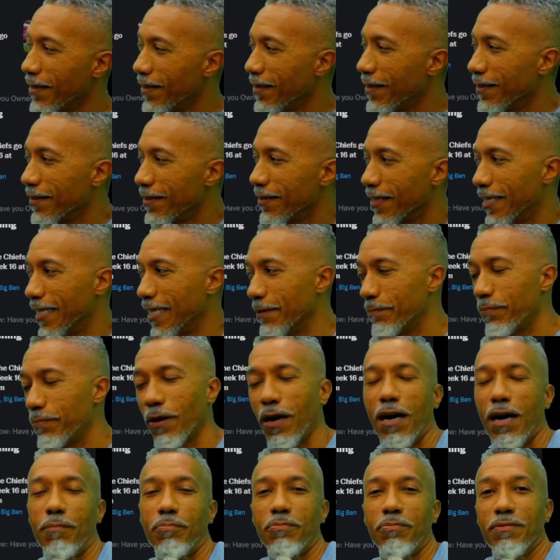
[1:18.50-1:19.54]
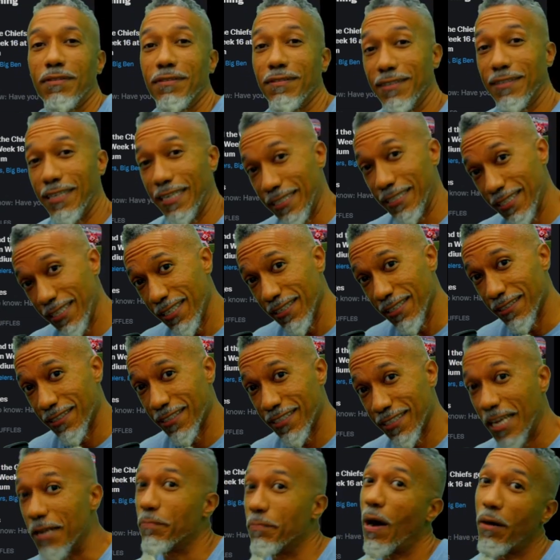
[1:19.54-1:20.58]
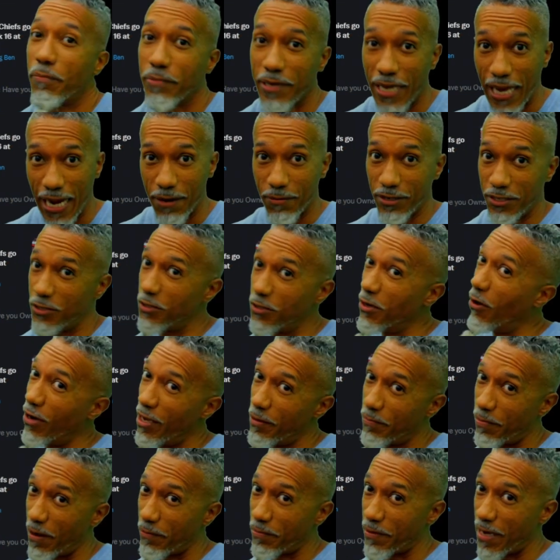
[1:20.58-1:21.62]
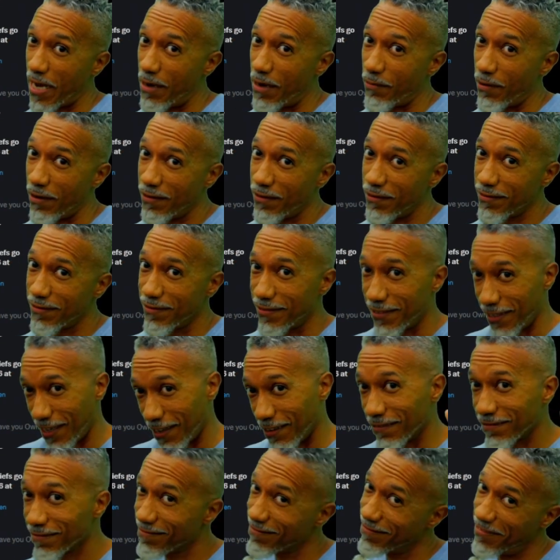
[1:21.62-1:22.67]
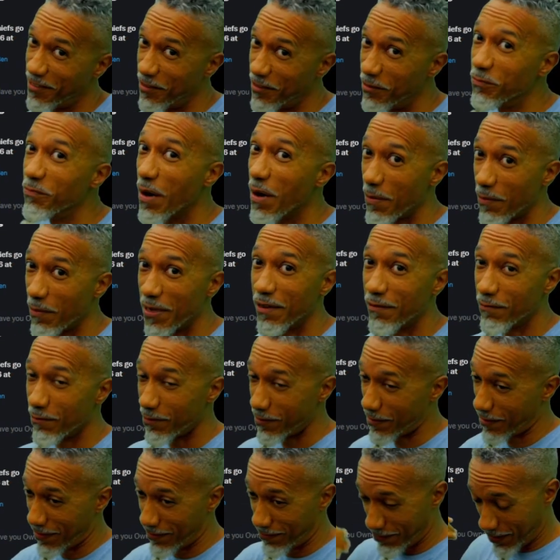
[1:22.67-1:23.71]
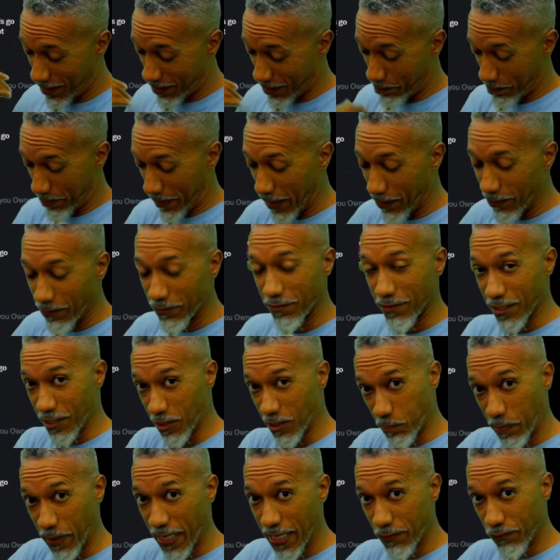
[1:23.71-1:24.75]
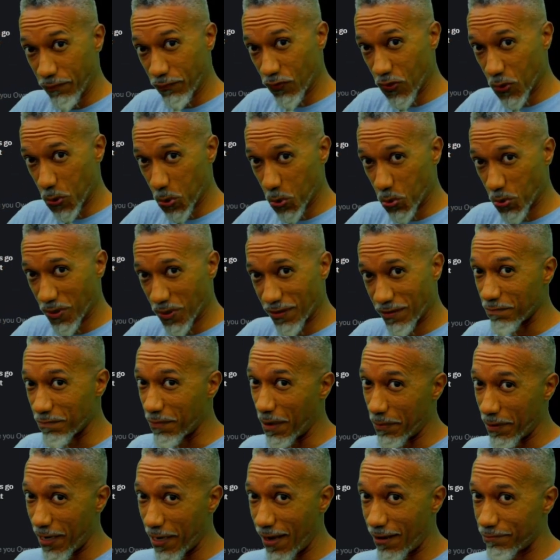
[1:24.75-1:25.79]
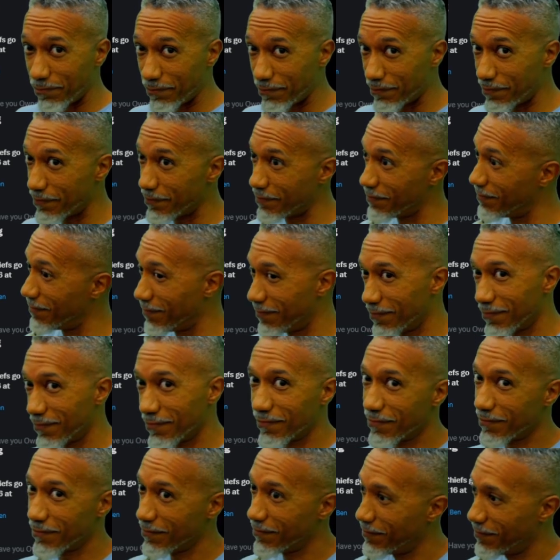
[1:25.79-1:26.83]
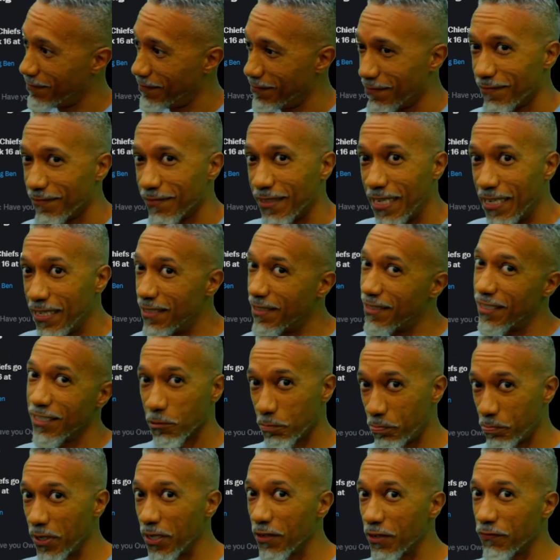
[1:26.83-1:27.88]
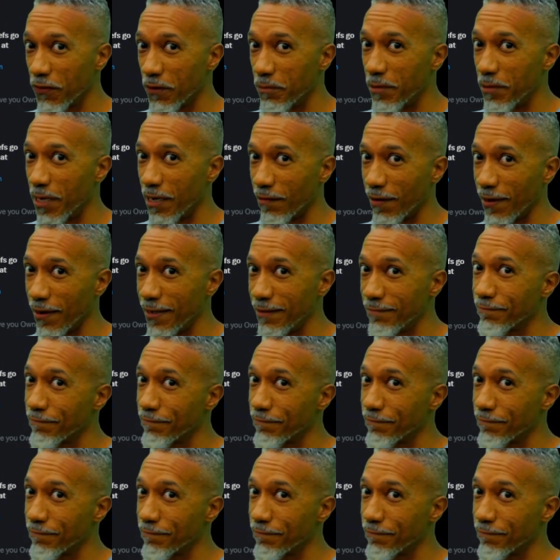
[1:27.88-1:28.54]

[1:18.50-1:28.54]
Then Hip Hop says this, Hip Hop Gamer, you know Hip Hop Gamer, you know, you remember him with the belt, the spinny, remember that? He disappeared for a minute, right?